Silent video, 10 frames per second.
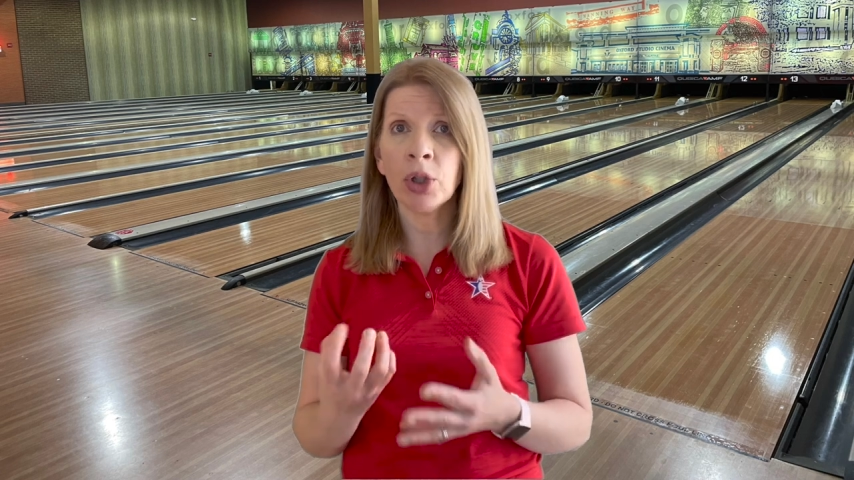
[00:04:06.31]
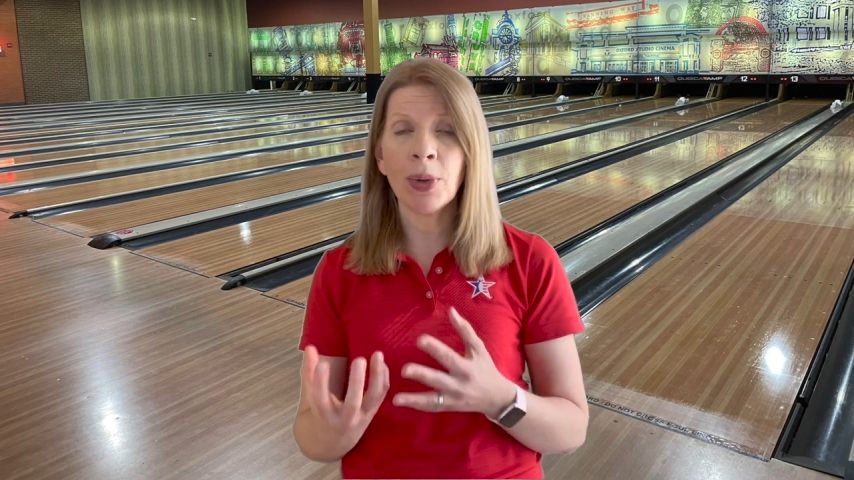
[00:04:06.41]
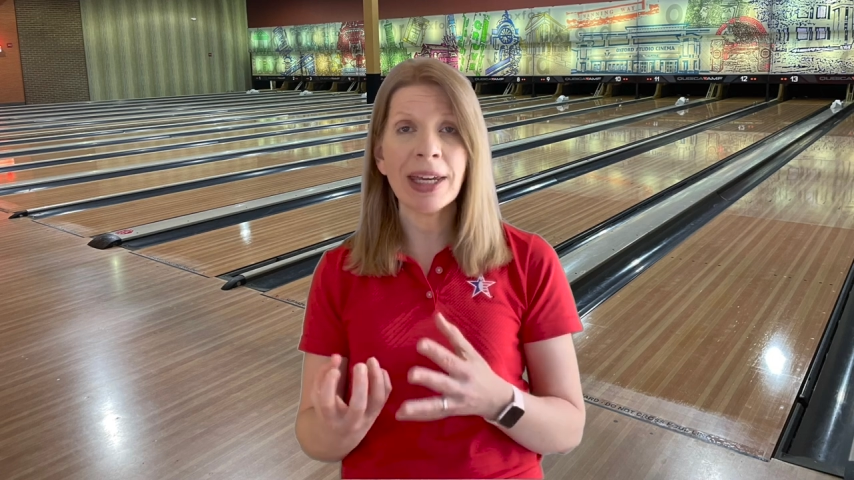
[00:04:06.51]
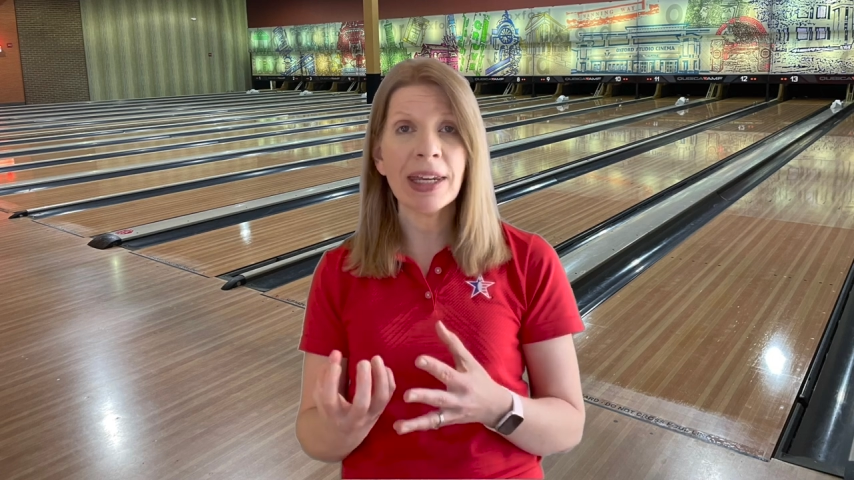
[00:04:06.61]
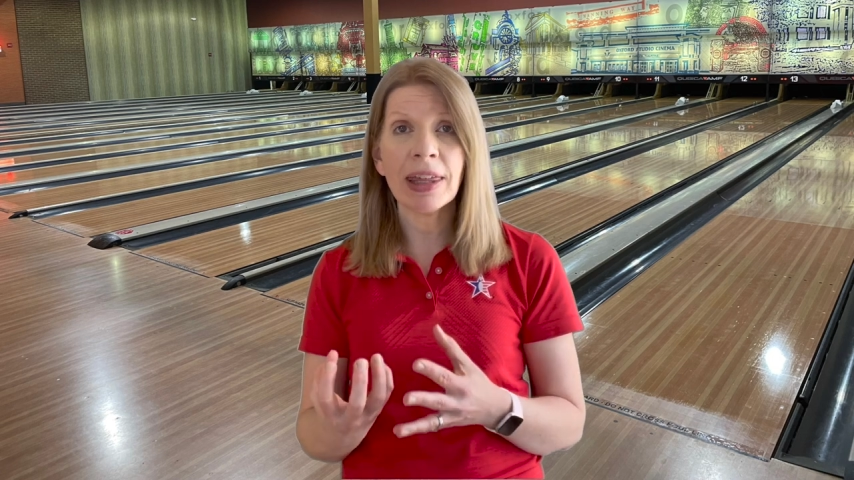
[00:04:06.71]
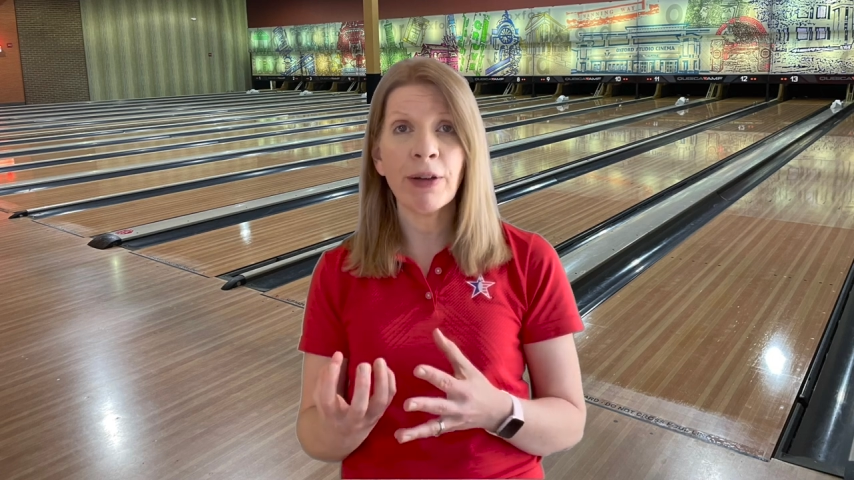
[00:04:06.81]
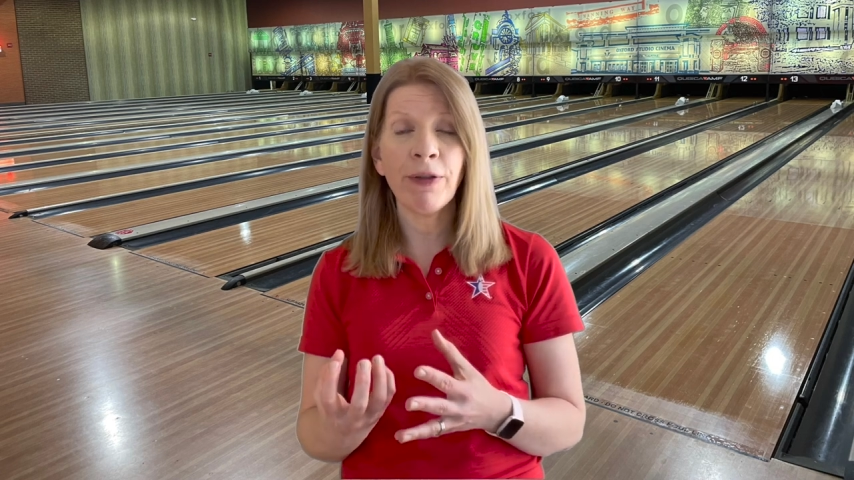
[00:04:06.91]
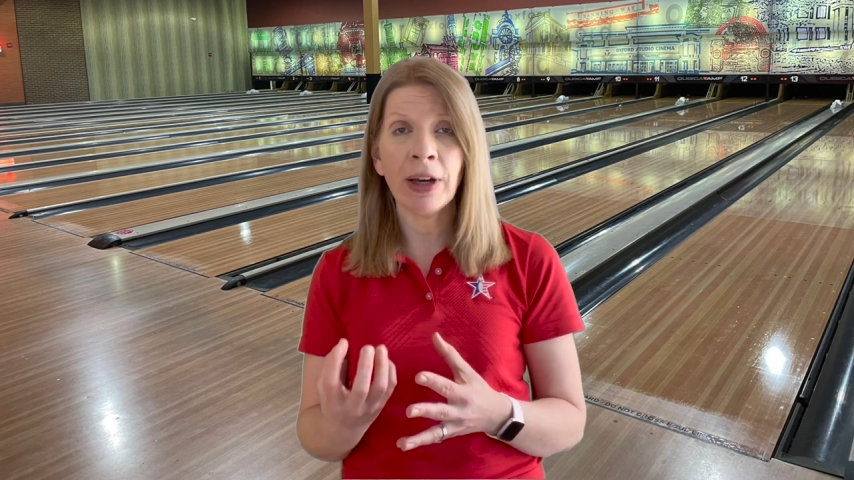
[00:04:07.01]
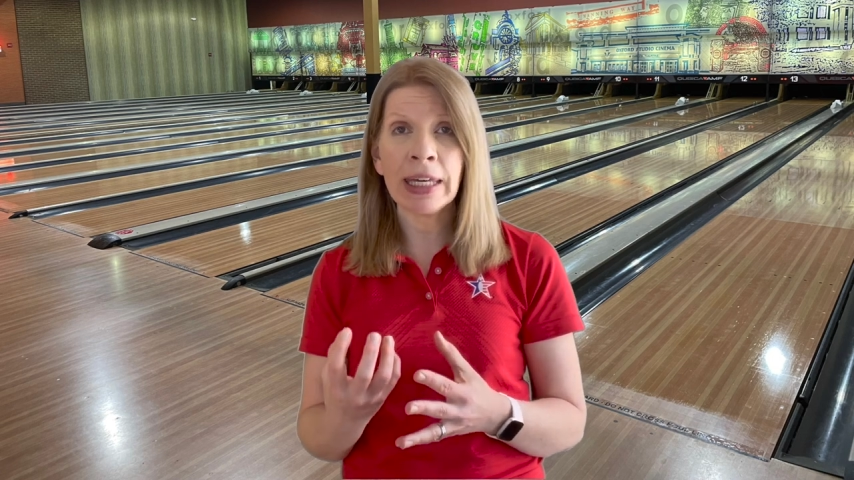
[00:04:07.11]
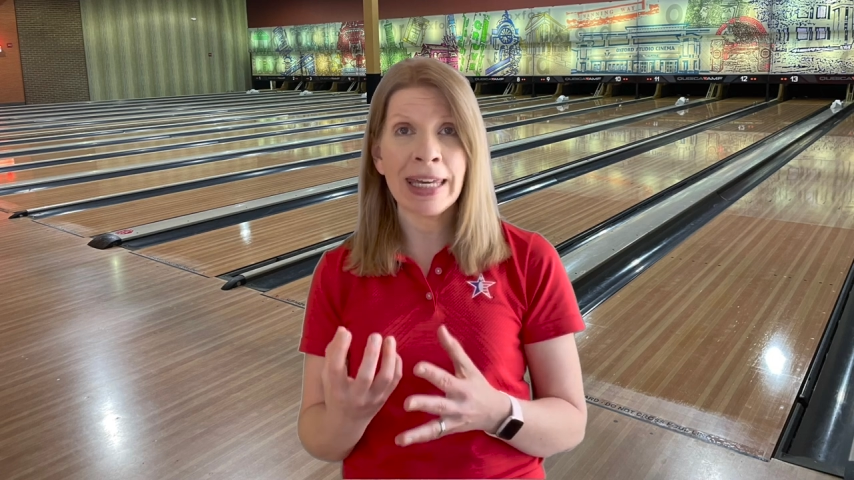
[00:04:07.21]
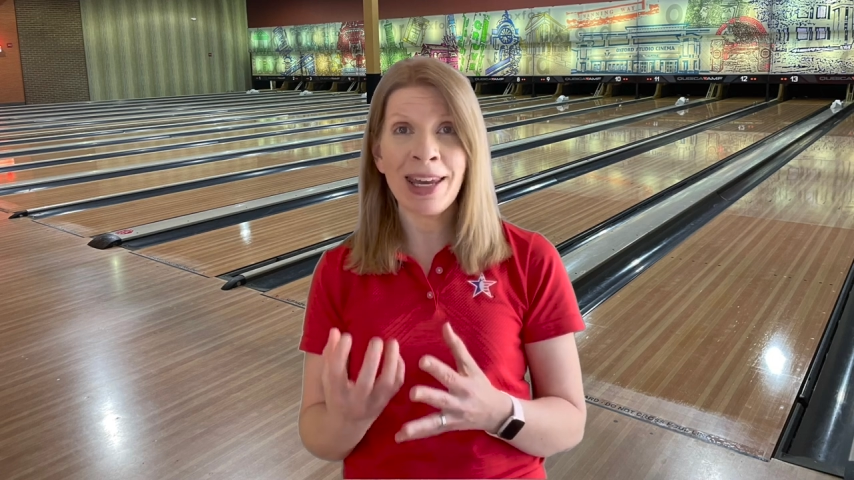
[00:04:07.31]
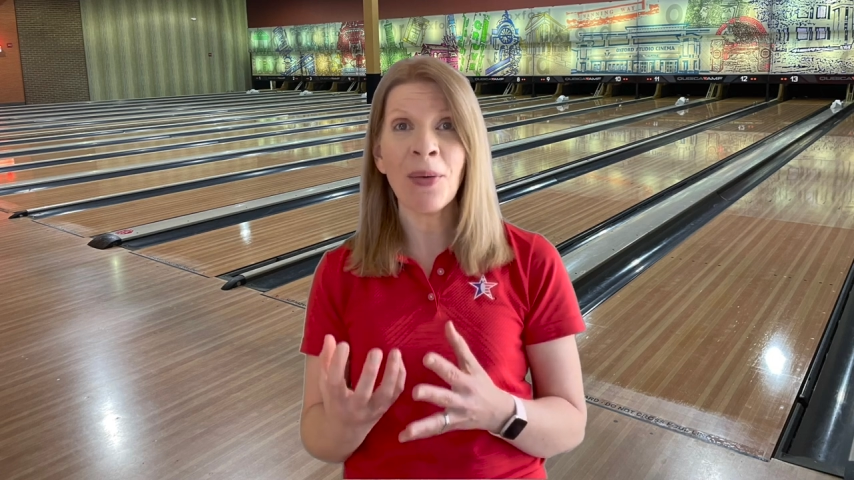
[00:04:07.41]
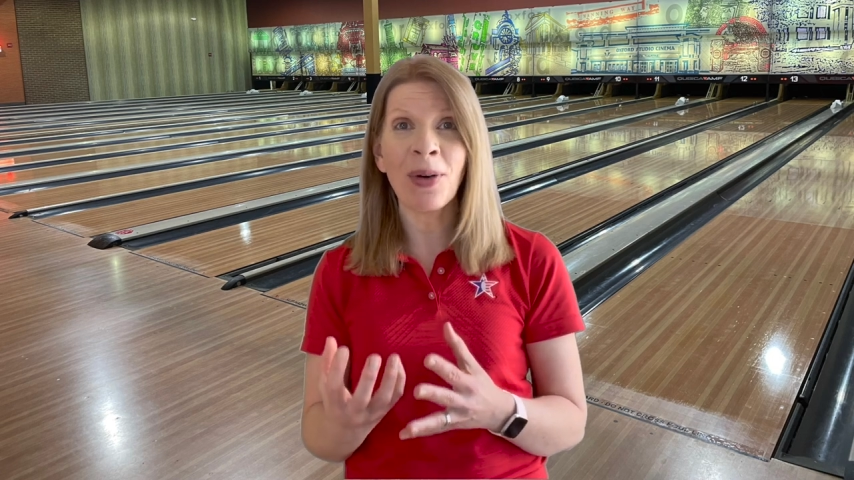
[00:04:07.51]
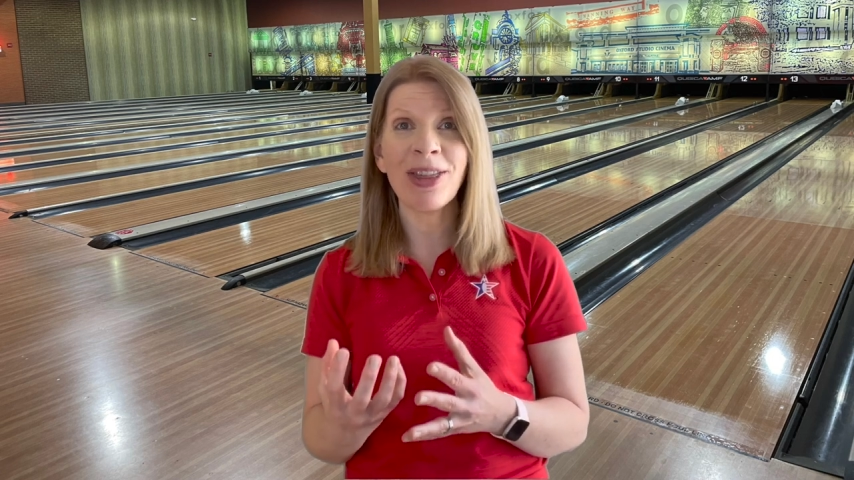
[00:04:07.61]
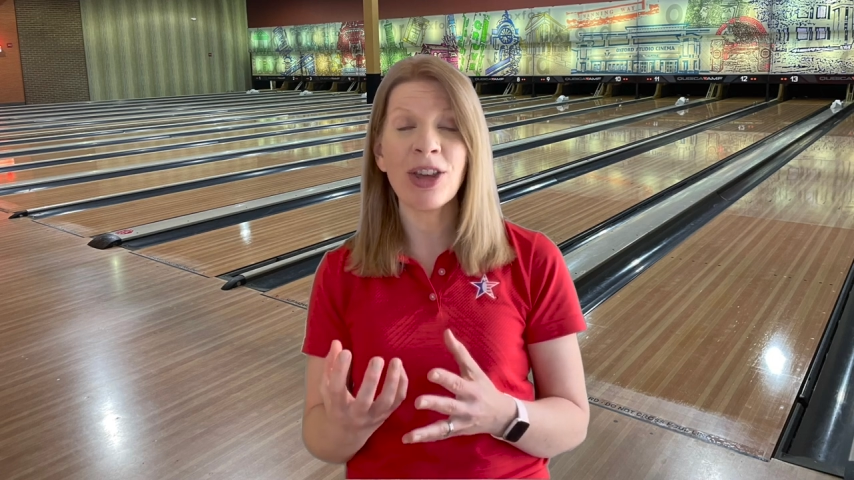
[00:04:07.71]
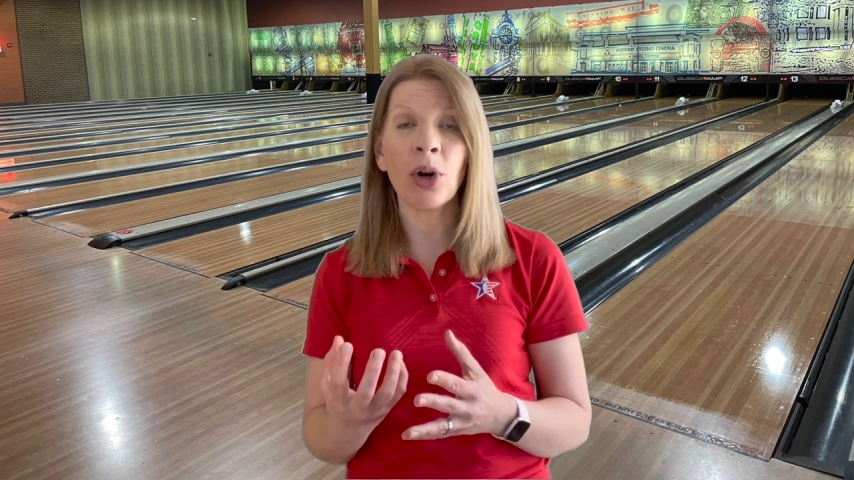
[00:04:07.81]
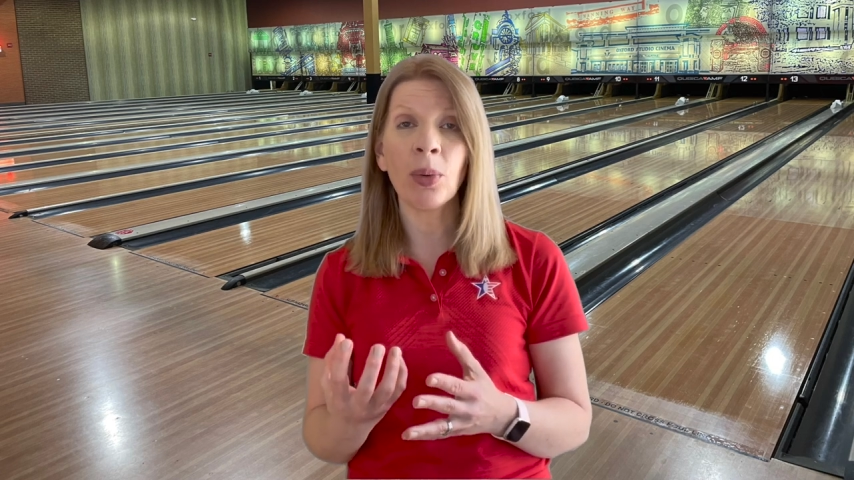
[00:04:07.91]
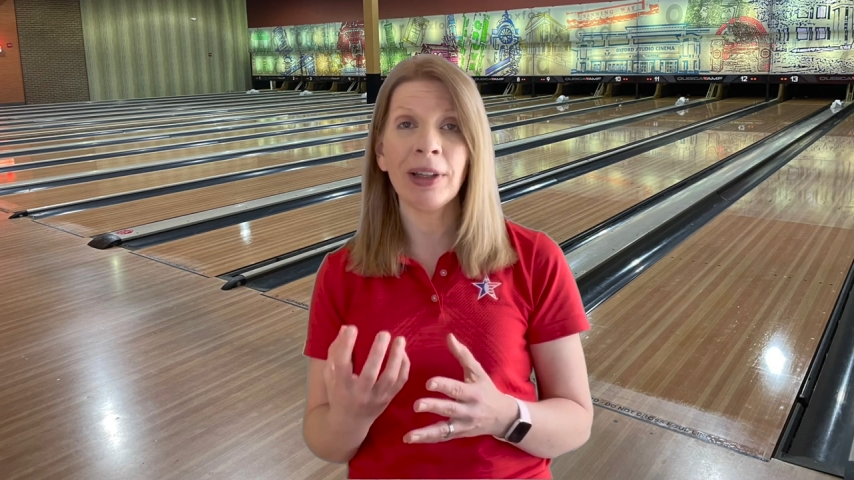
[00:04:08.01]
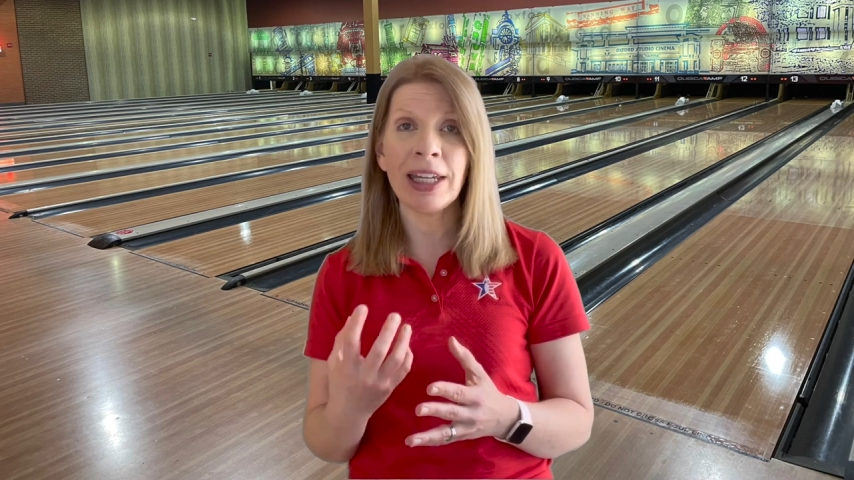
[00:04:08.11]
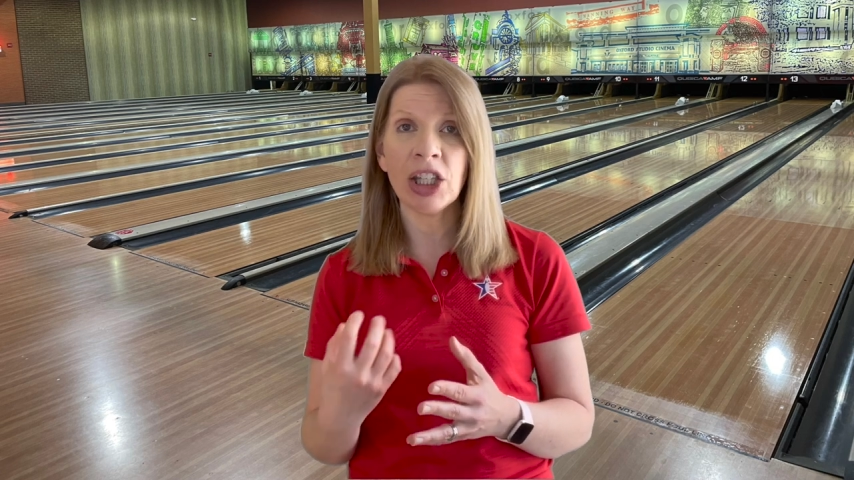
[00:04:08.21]
doing anything funky with your
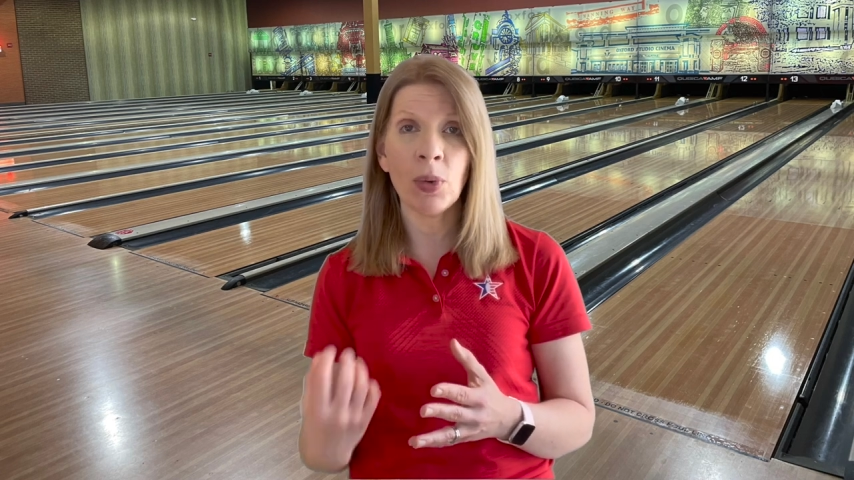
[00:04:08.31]
release.